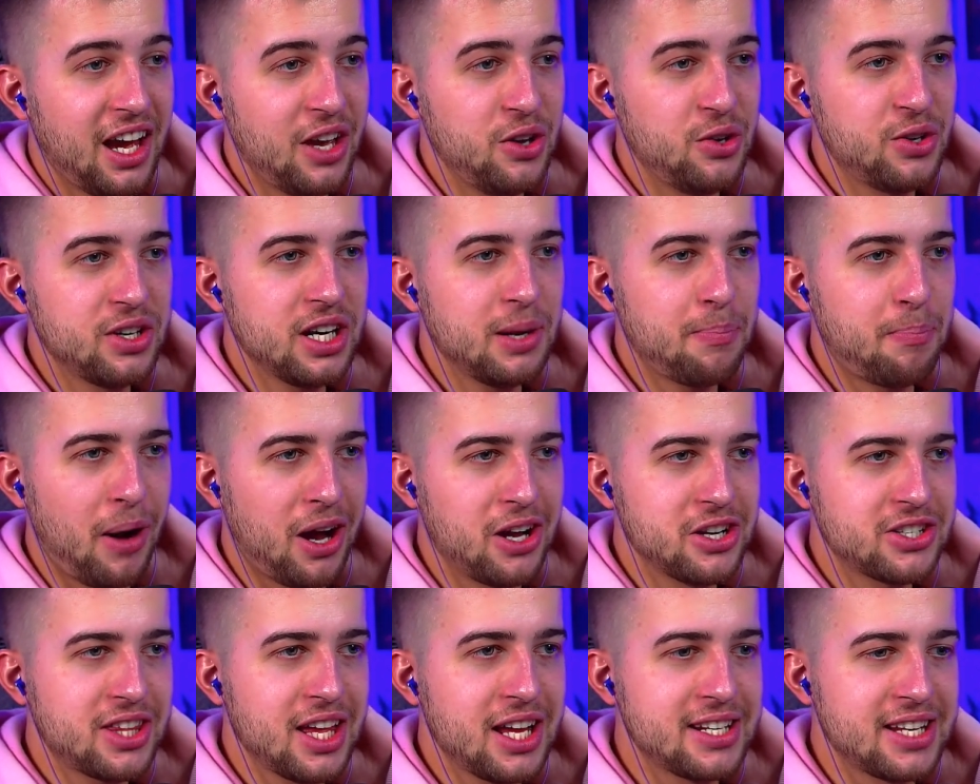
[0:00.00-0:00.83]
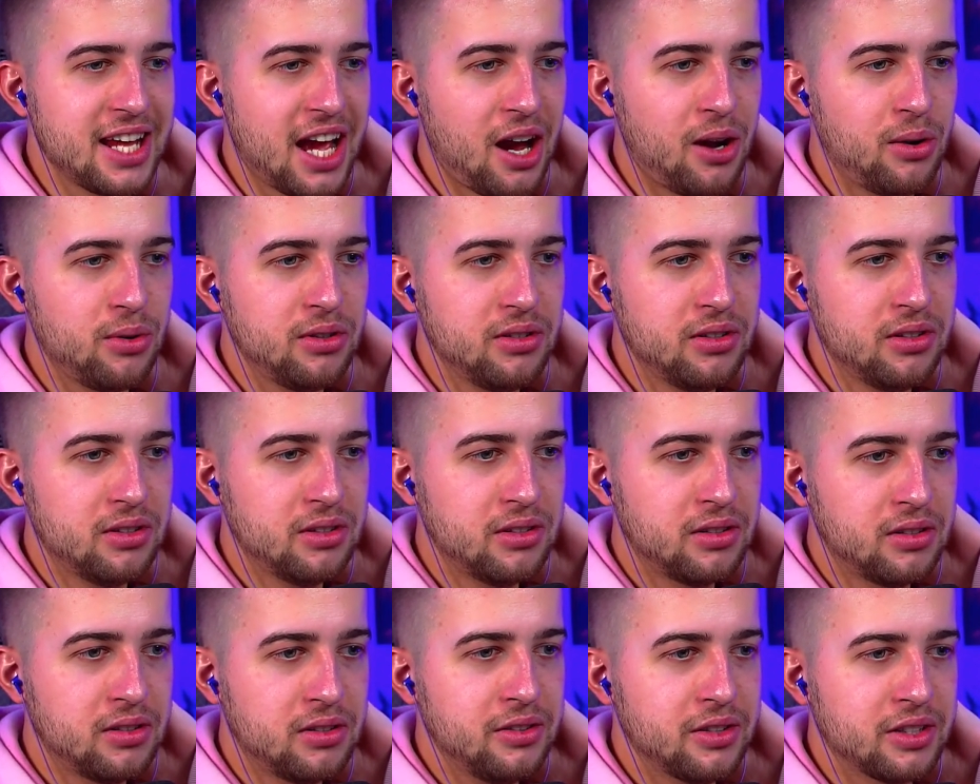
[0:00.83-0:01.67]
Are you gonna punch that down?
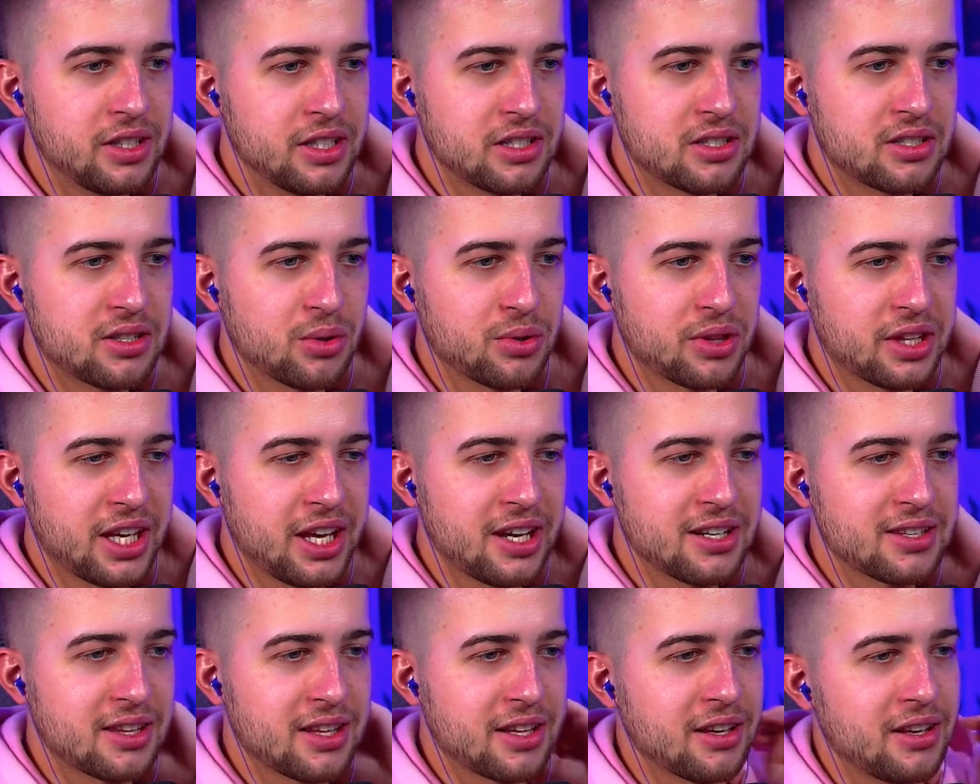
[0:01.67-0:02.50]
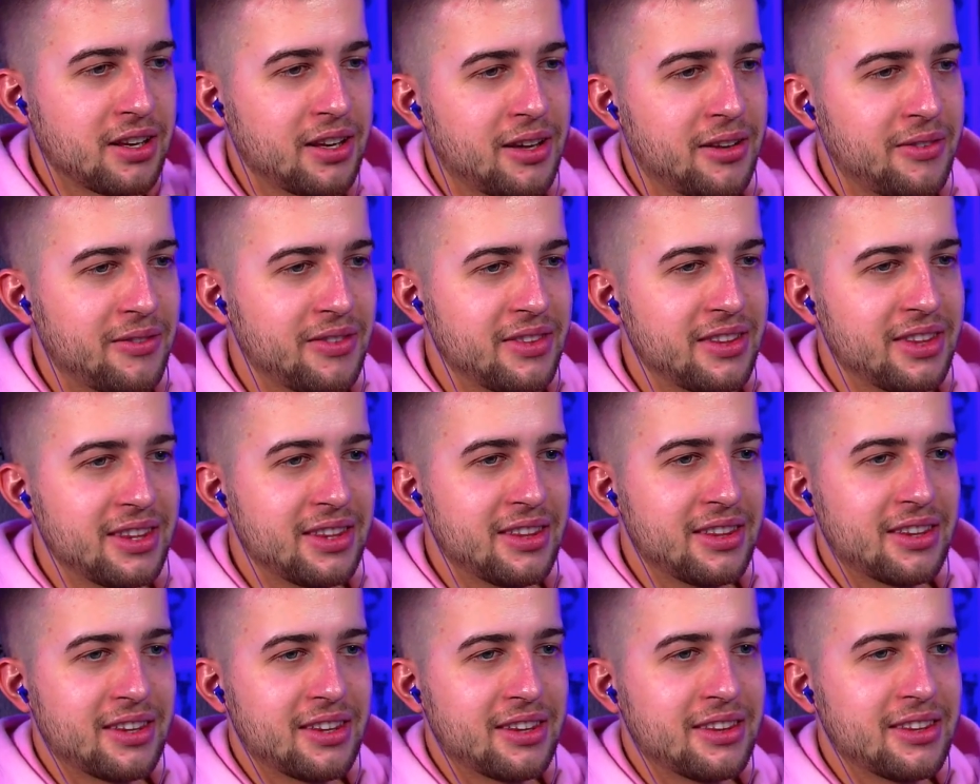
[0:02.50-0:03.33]
Do you still think it's the
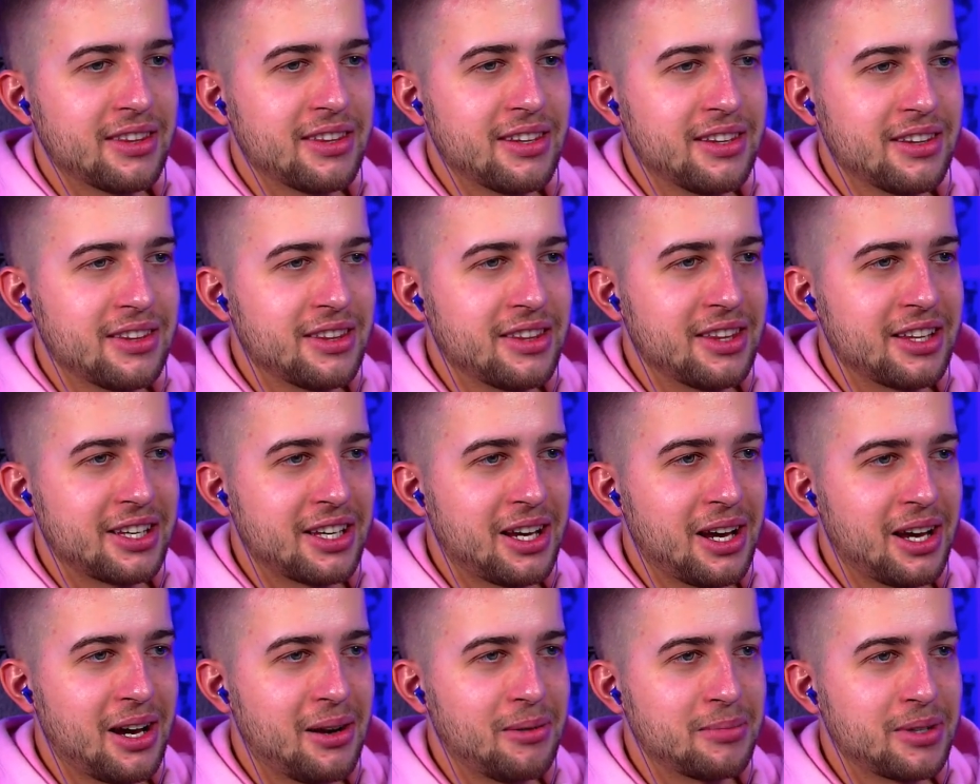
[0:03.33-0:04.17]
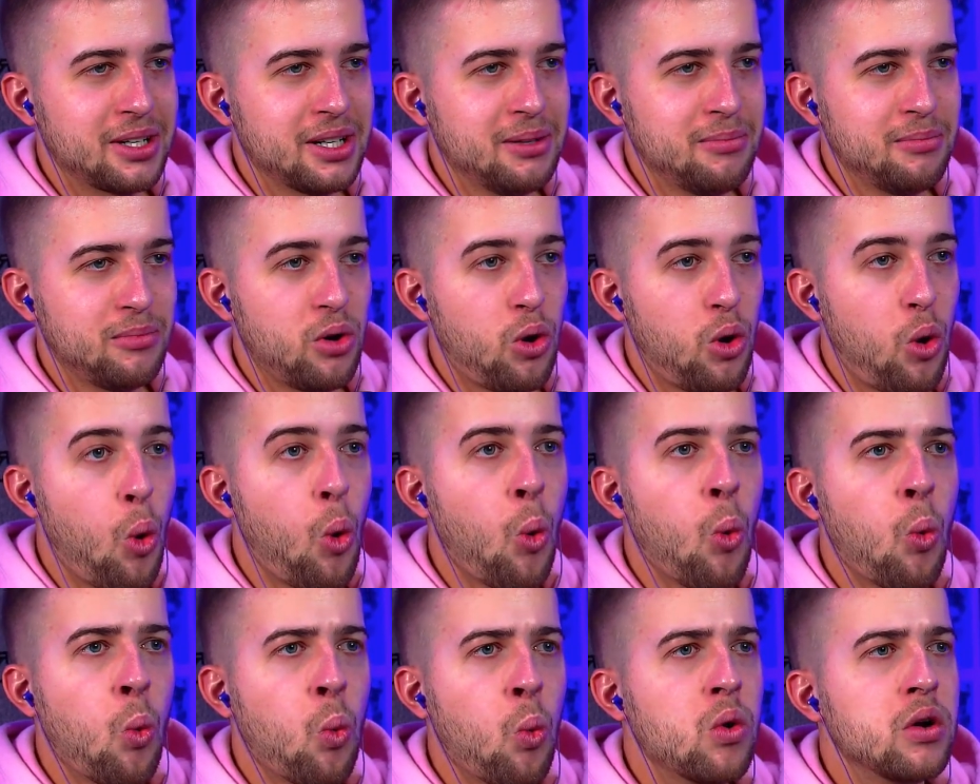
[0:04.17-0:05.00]
gum gum?
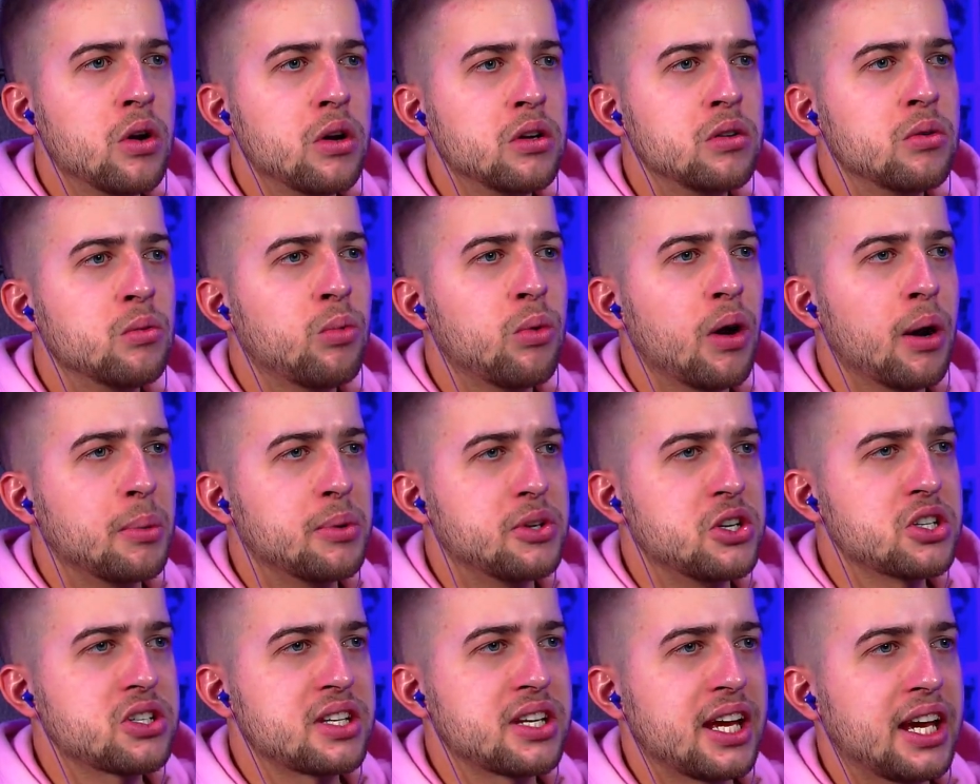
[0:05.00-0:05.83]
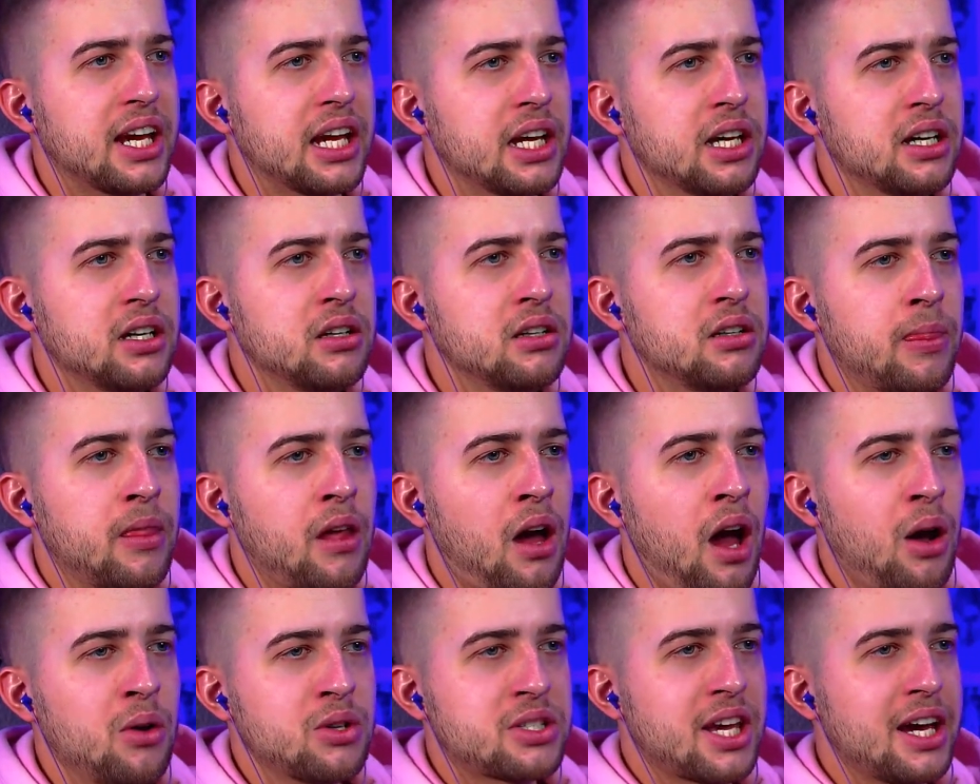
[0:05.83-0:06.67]
Wait, was it just ear?
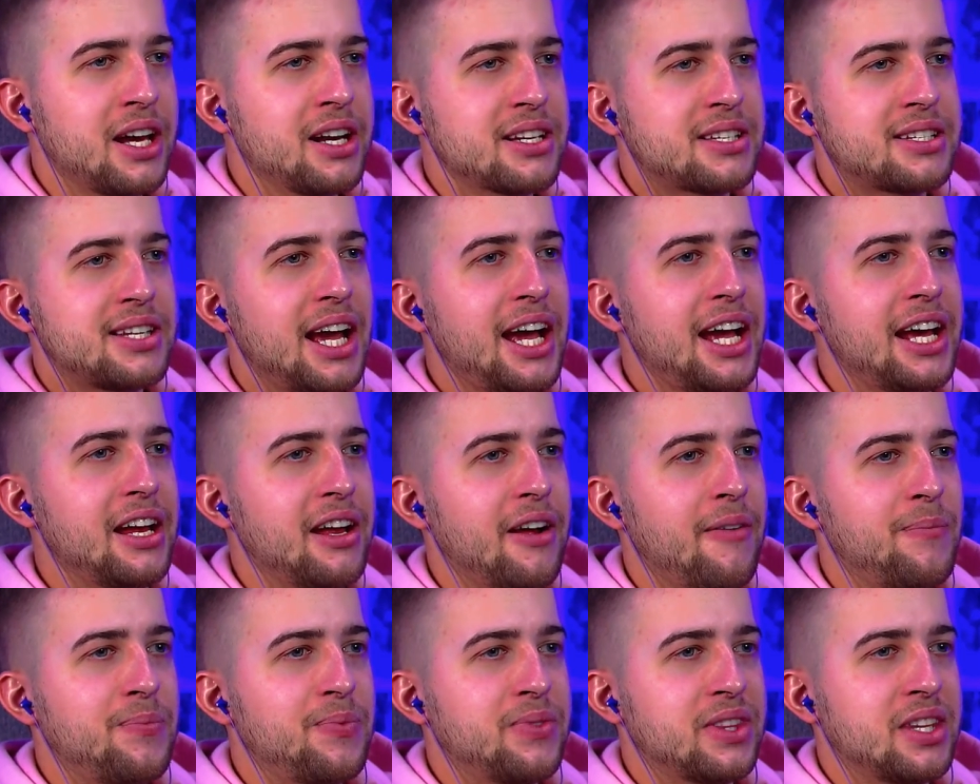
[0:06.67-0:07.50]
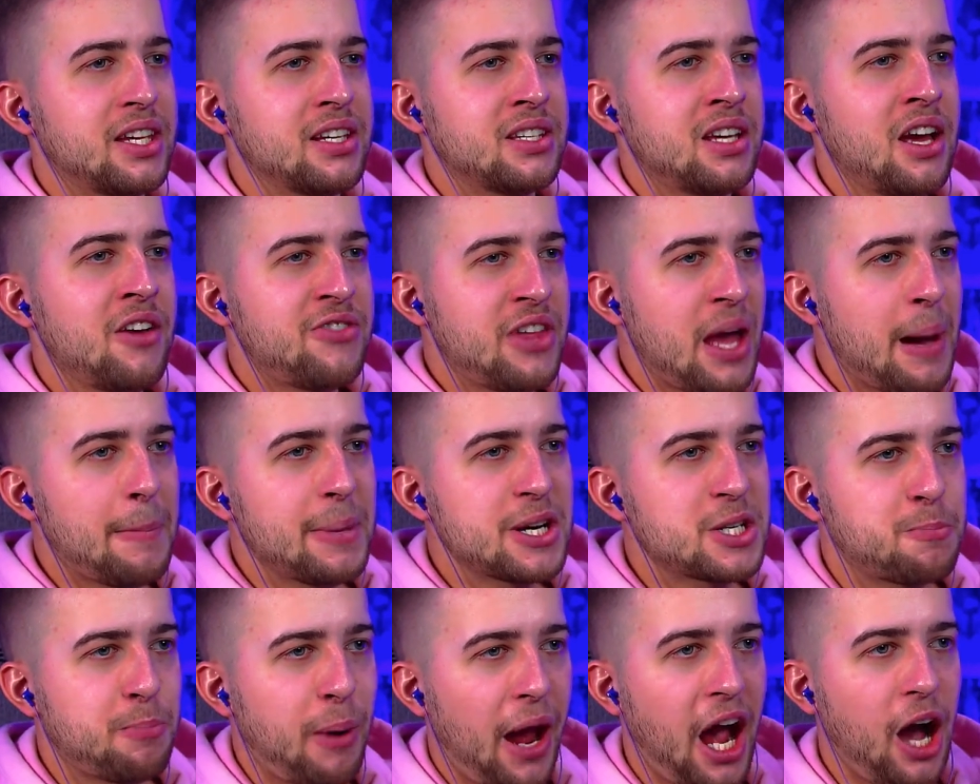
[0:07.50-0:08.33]
I was gonna say, does he have that
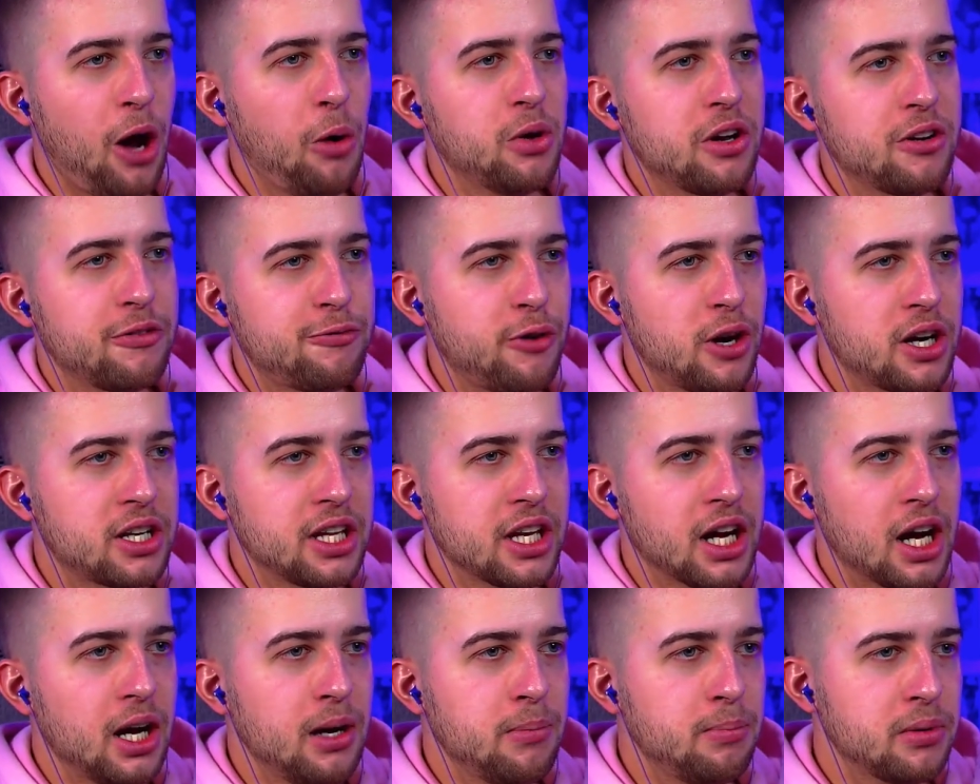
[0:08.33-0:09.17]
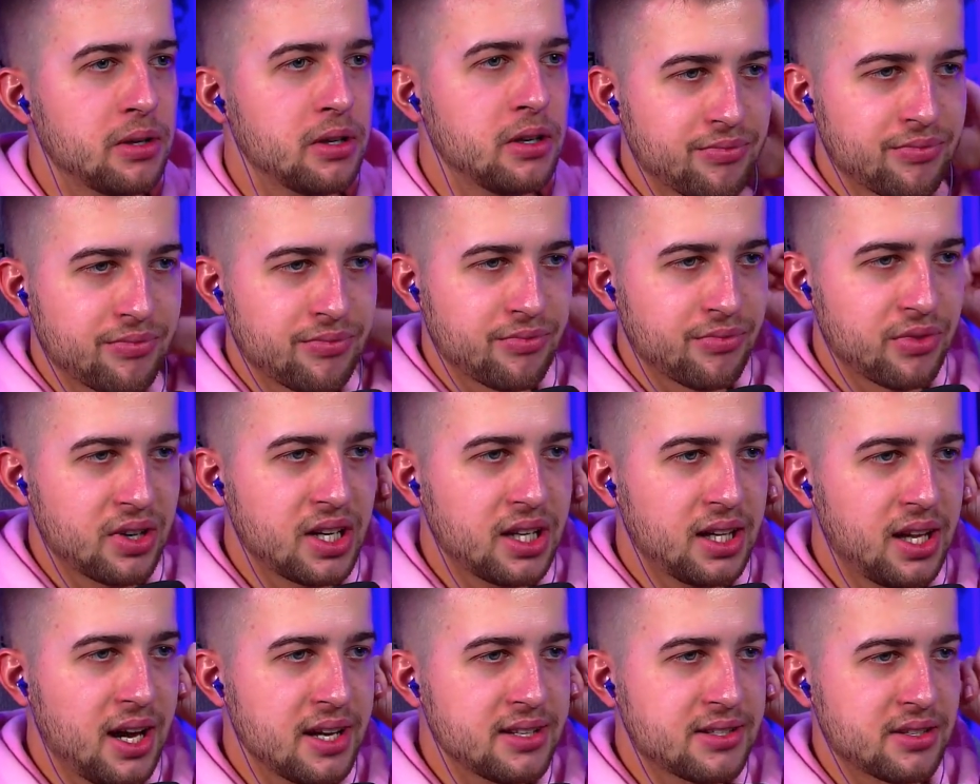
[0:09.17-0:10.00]
much power to fuck it up?
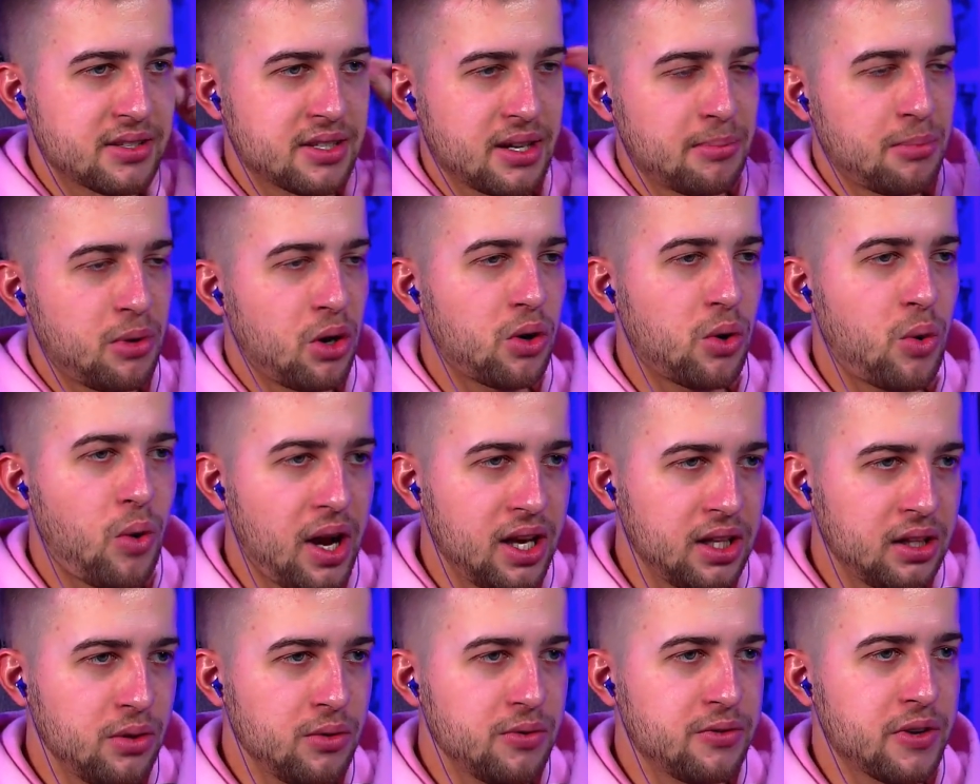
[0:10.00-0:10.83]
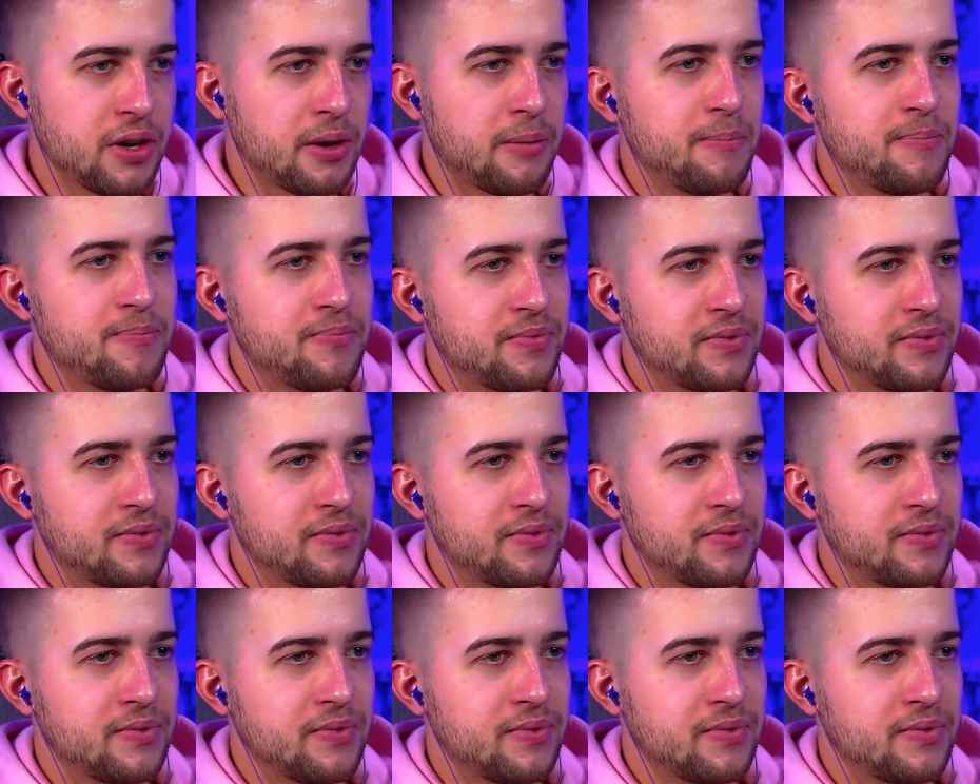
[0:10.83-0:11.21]
Realizes I'm not quite Luffy.